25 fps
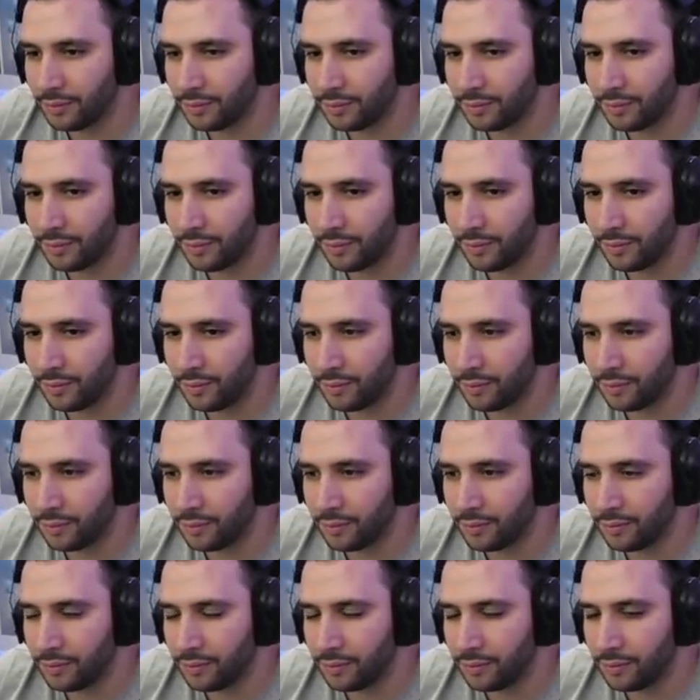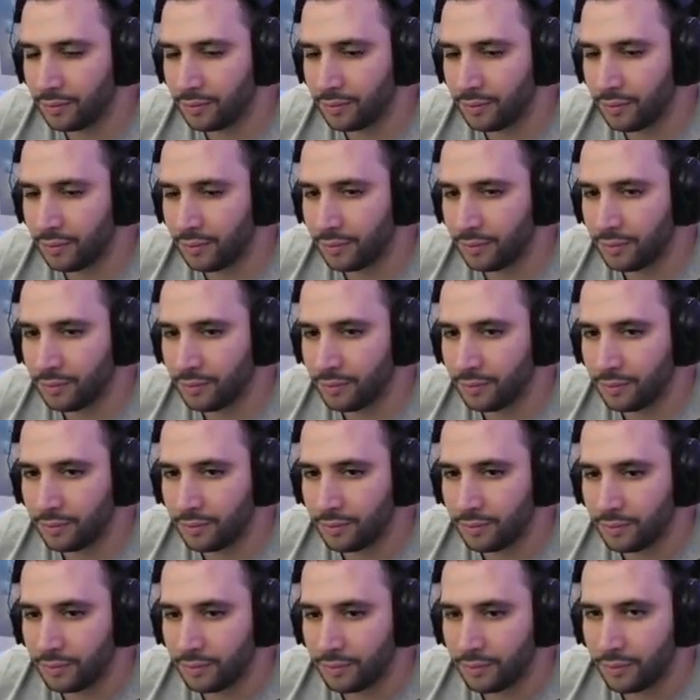
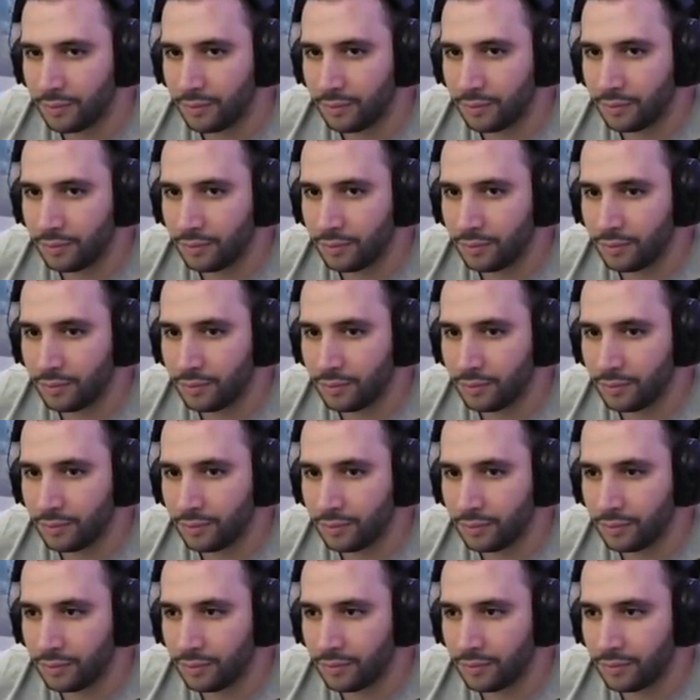(not speaking)